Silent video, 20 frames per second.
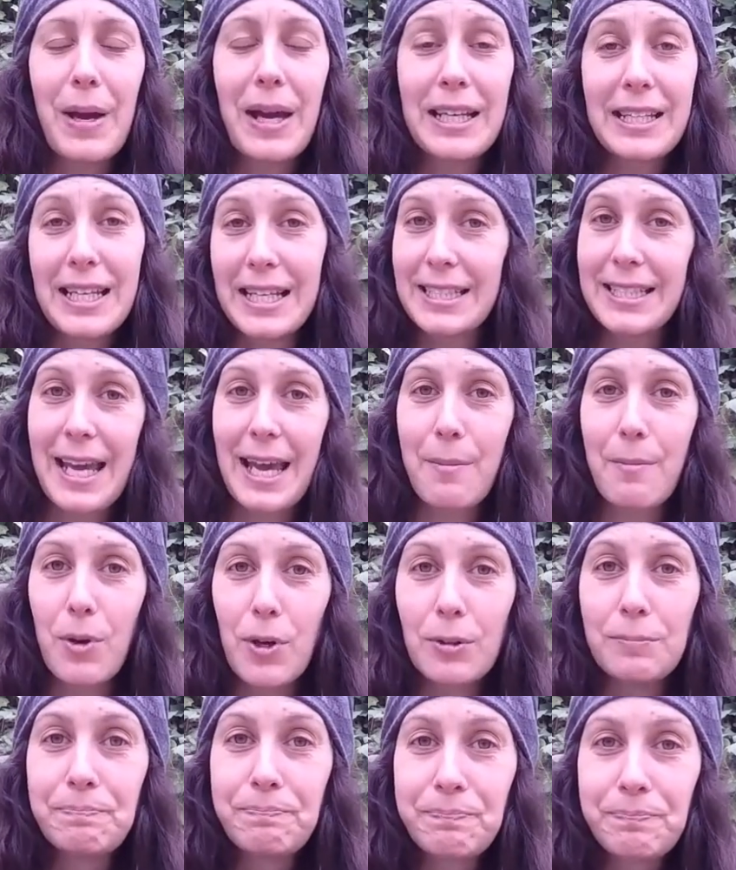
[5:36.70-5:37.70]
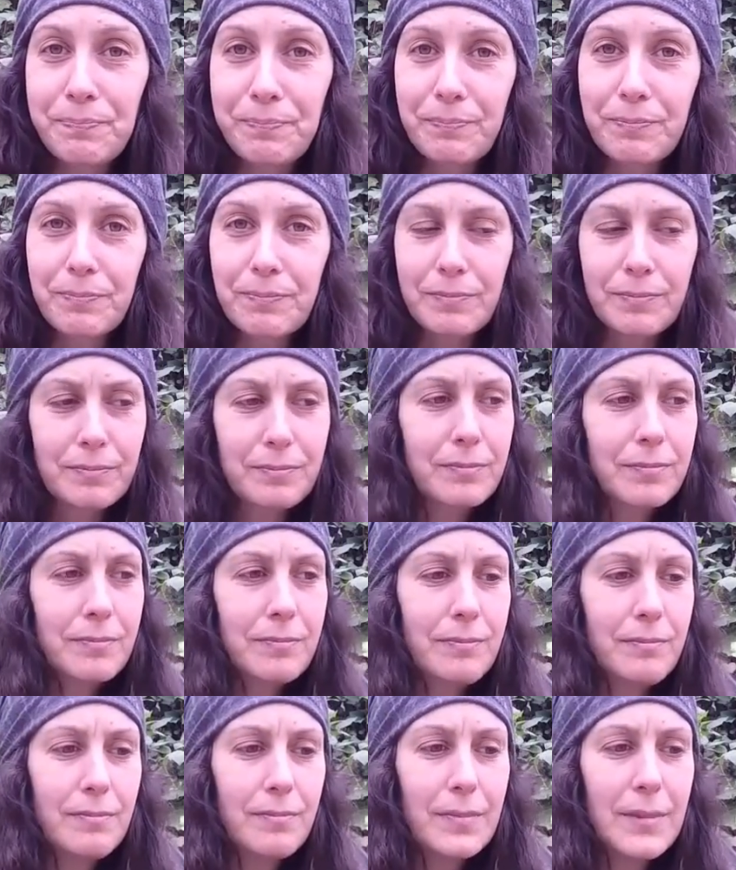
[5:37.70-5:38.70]
picnic table.
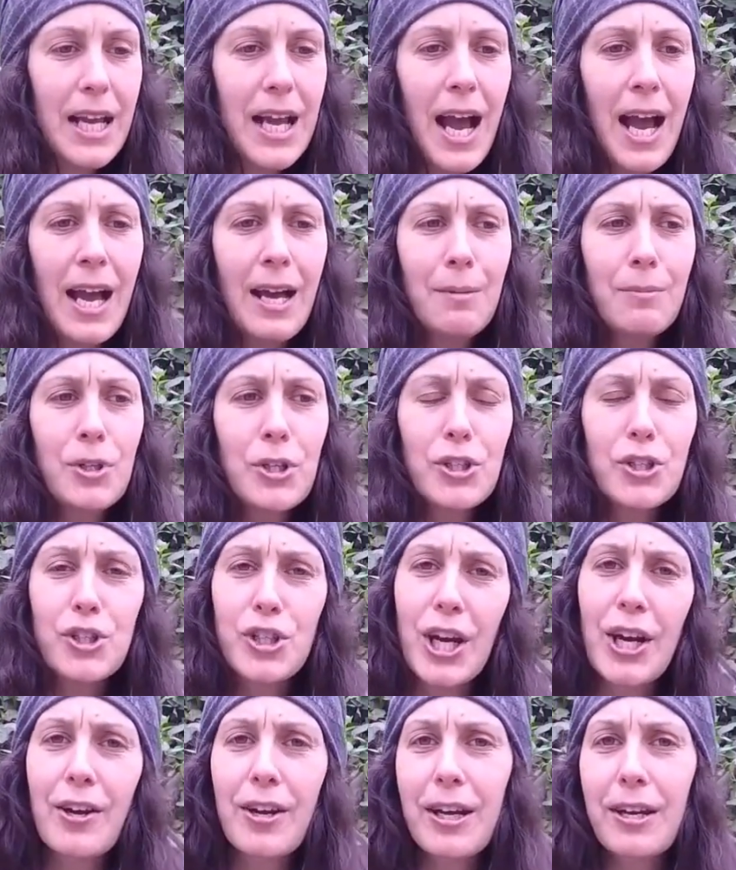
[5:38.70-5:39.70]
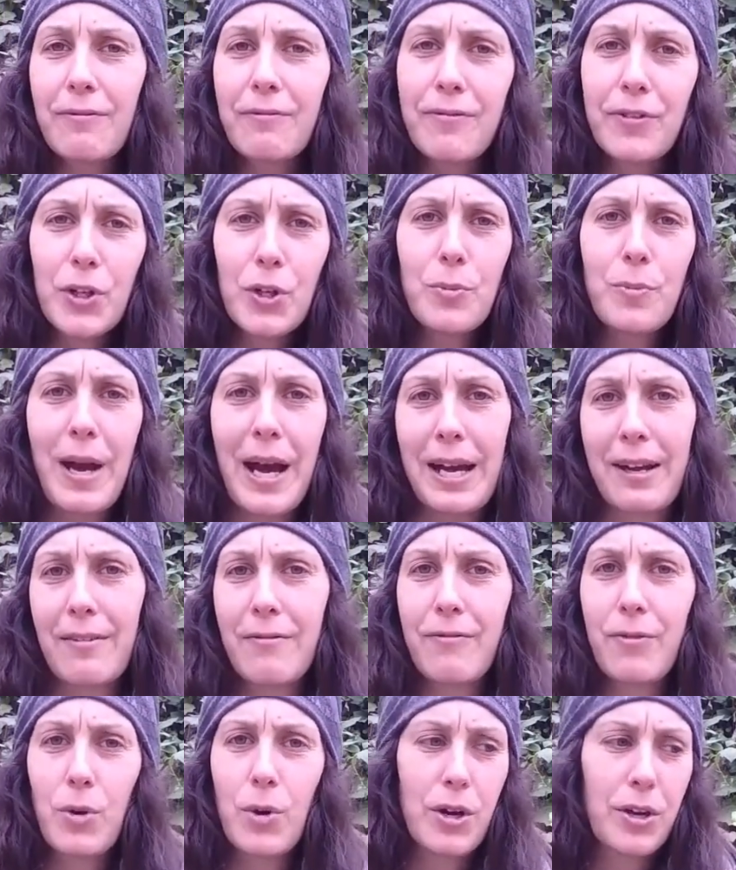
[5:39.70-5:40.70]
You're sharing food back
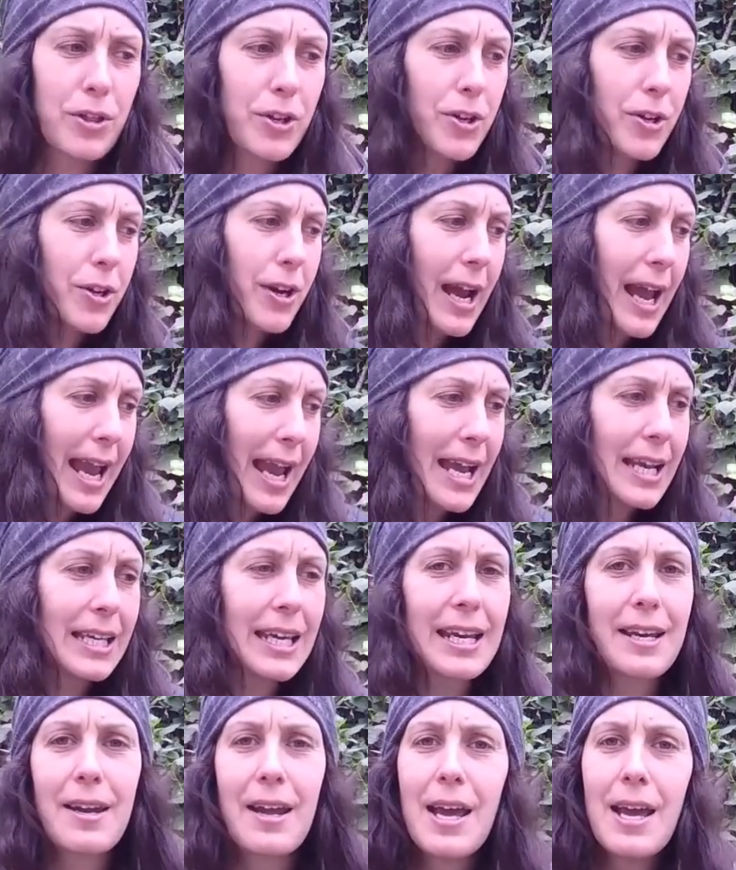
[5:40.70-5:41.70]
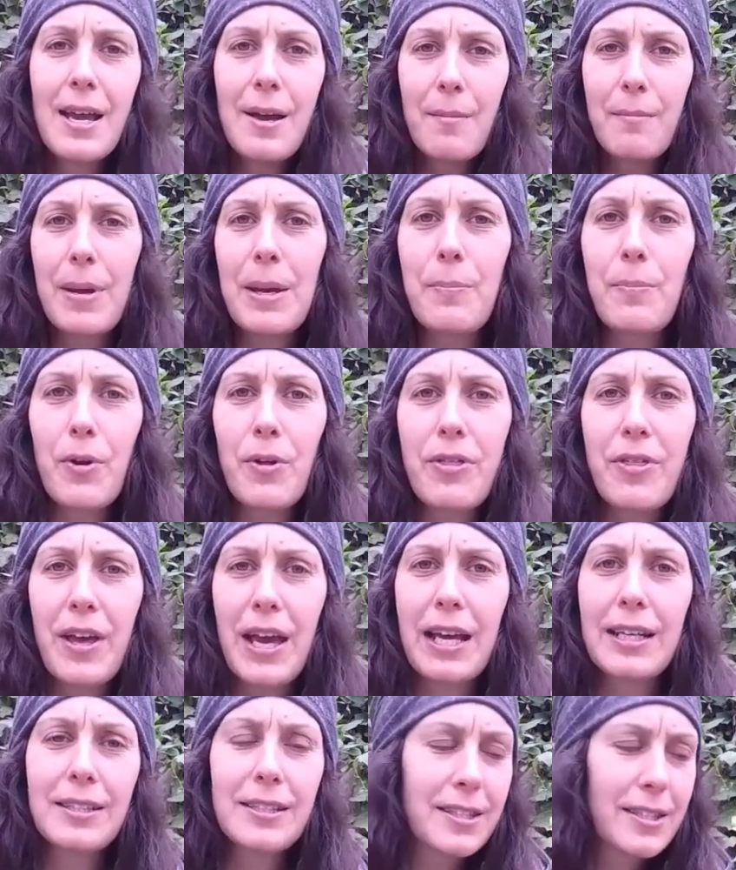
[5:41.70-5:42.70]
and forth. You're handing people
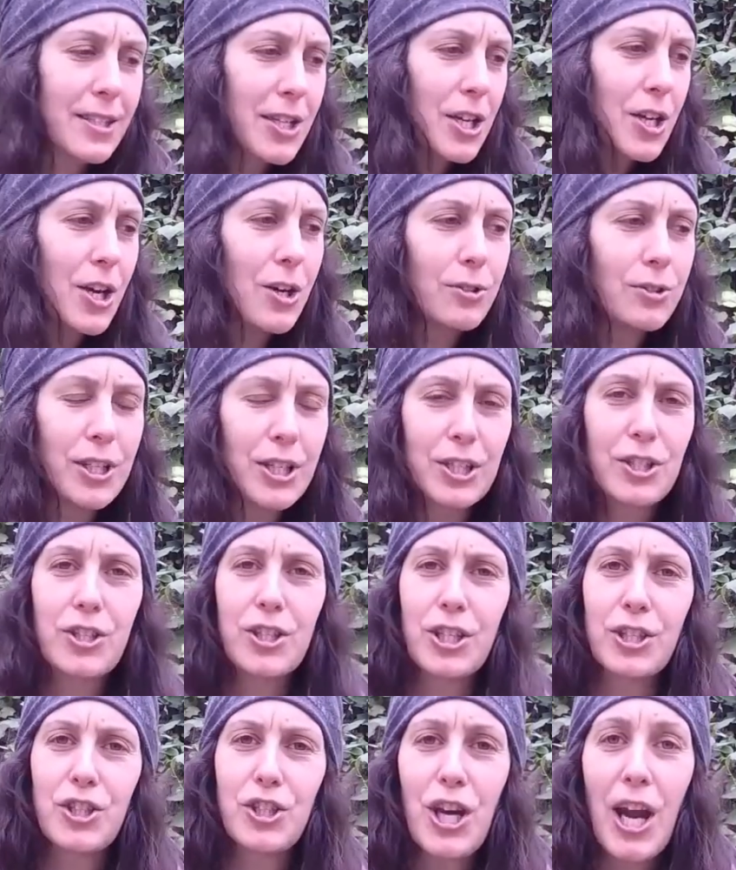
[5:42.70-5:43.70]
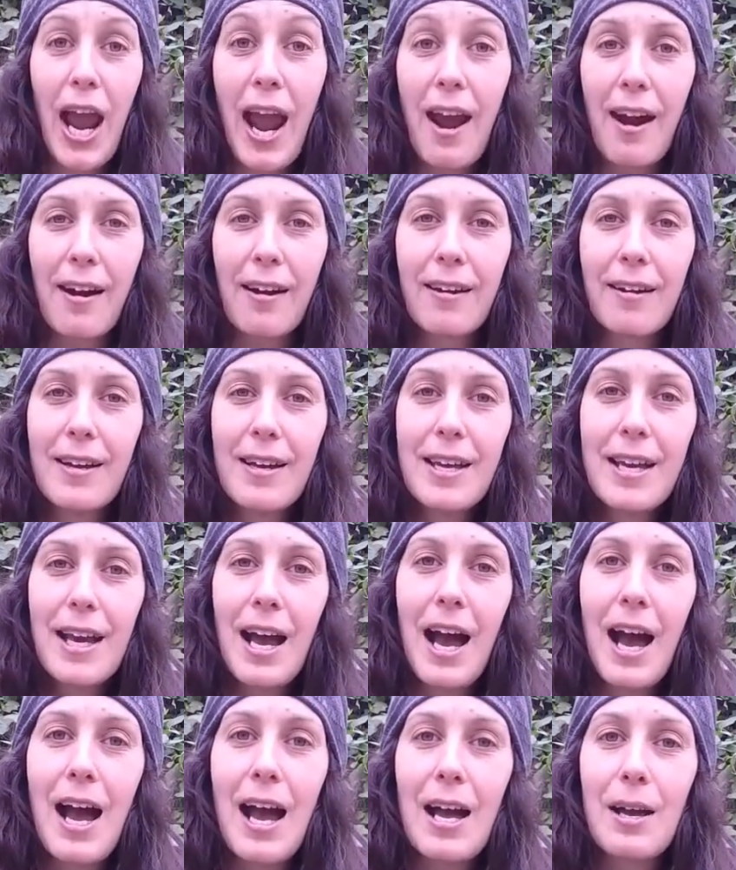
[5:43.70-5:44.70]
things, you know, to share.
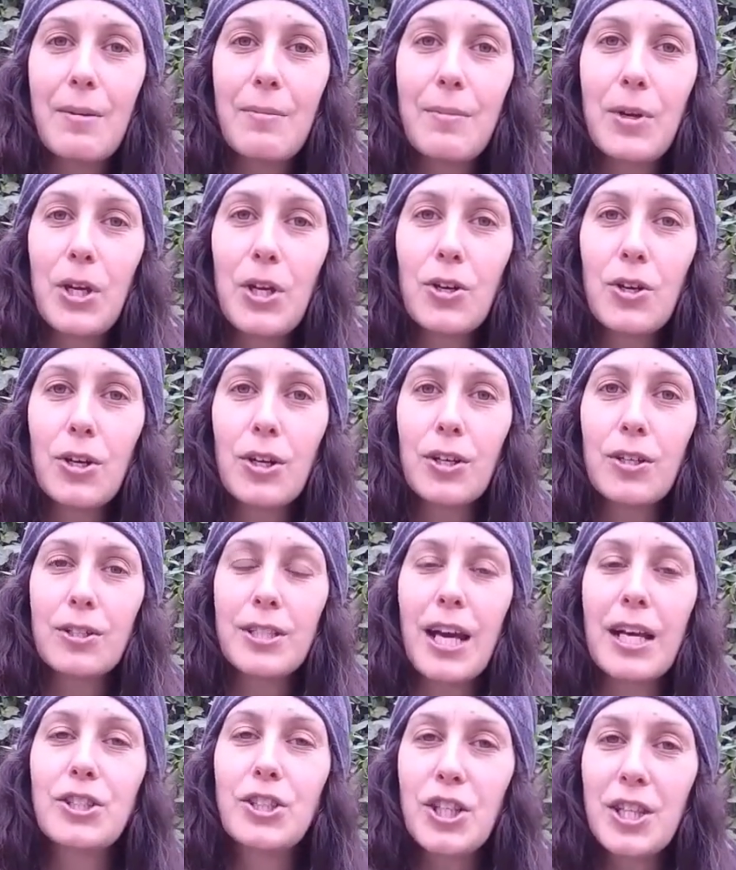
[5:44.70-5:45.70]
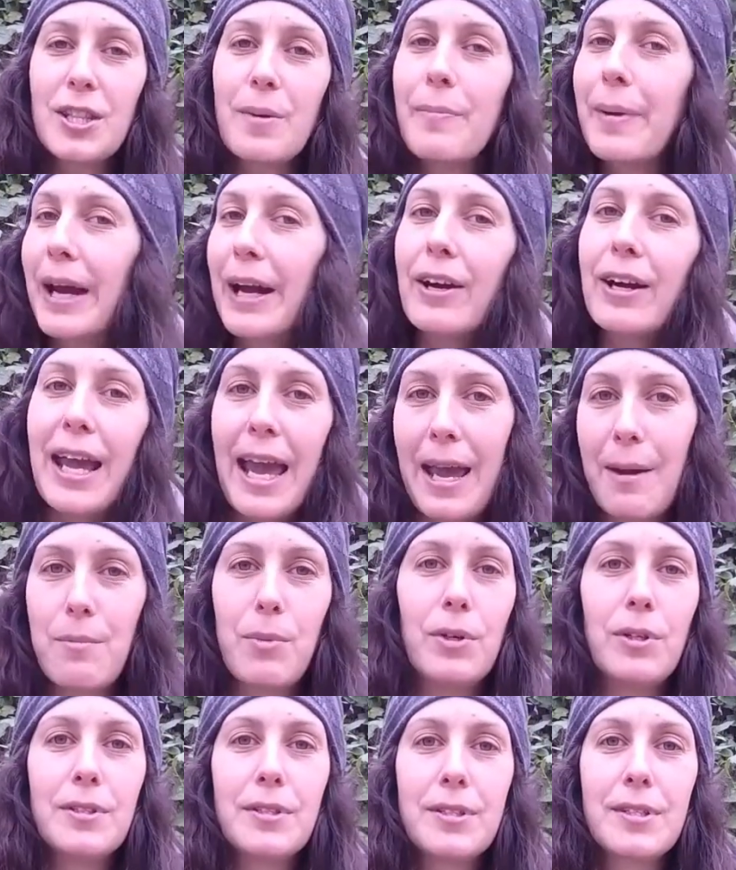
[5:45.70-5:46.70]
You're touching the bear
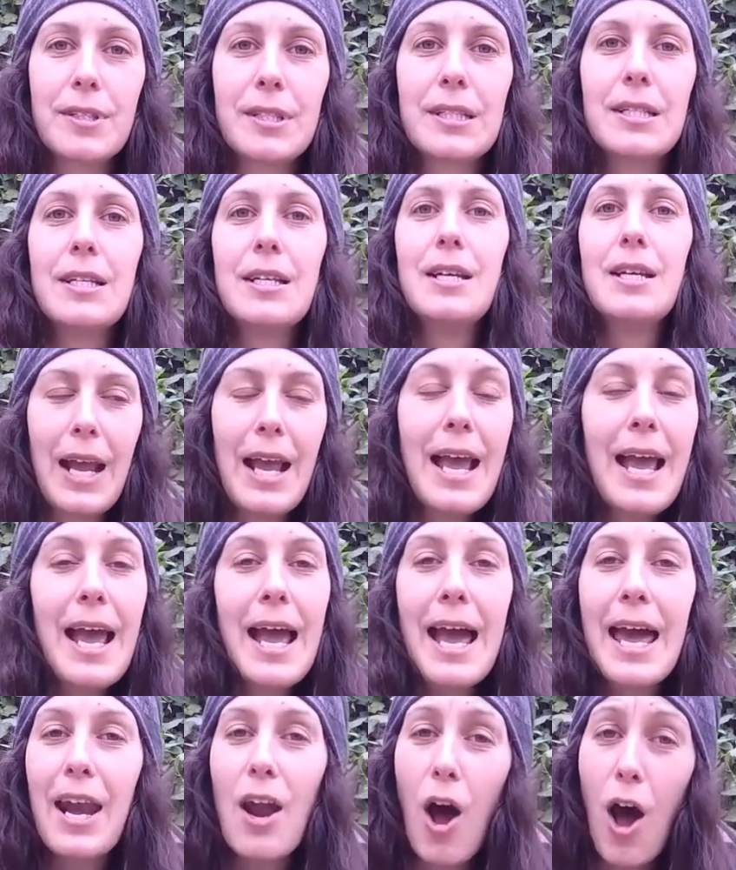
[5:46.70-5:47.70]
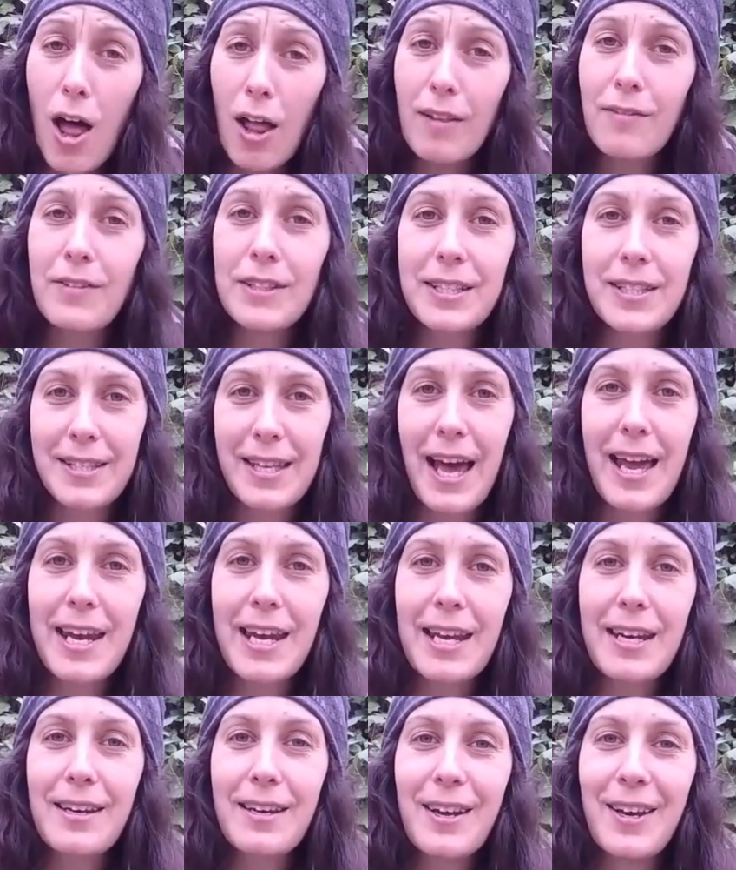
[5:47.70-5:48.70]
cables. And all of a
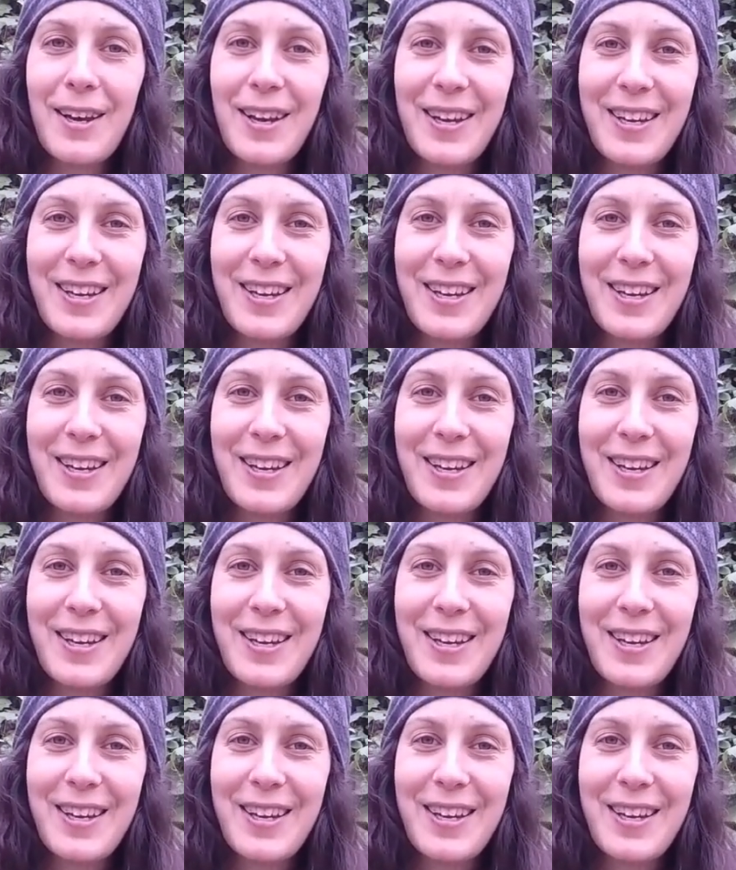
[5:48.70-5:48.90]
sudden,